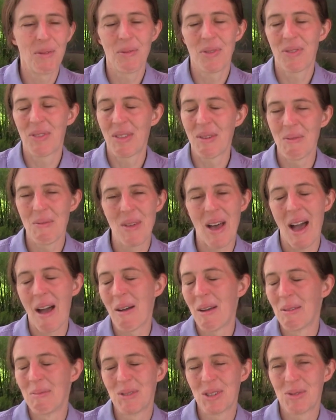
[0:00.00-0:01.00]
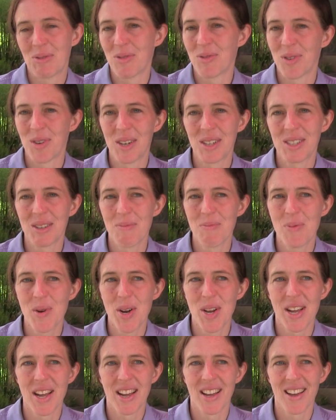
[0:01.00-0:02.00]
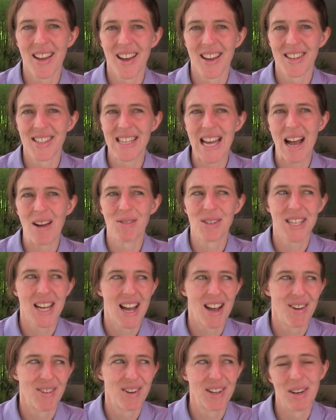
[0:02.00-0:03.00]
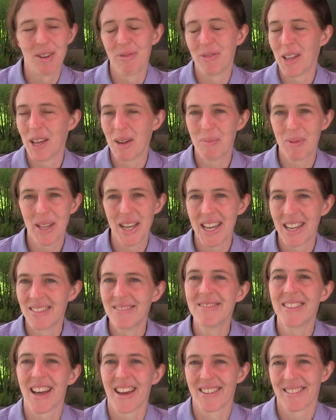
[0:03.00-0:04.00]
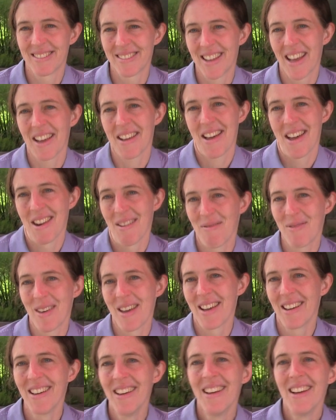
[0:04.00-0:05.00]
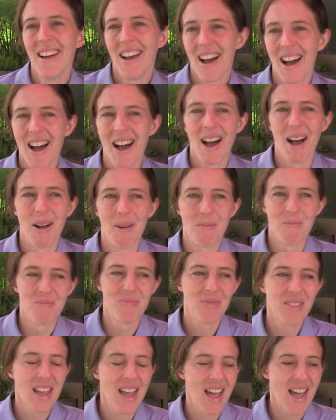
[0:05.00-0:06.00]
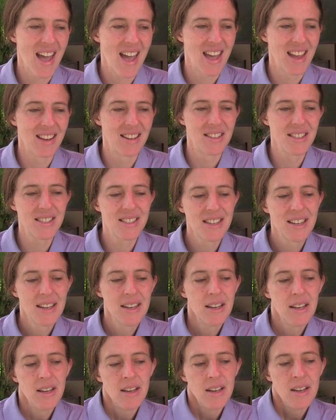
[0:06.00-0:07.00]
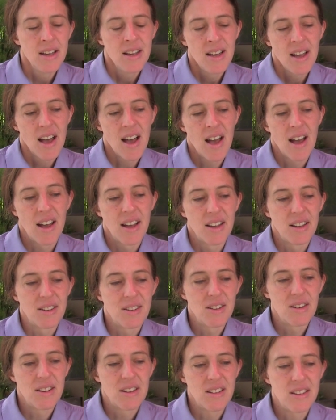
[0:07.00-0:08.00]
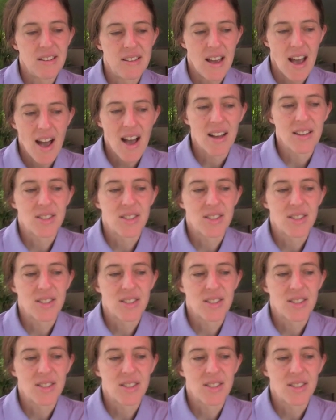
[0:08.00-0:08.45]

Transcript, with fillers: the, I'm just referring to putting a downtown in a floodplain, that, that kind of thing. Um, and uh, yeah.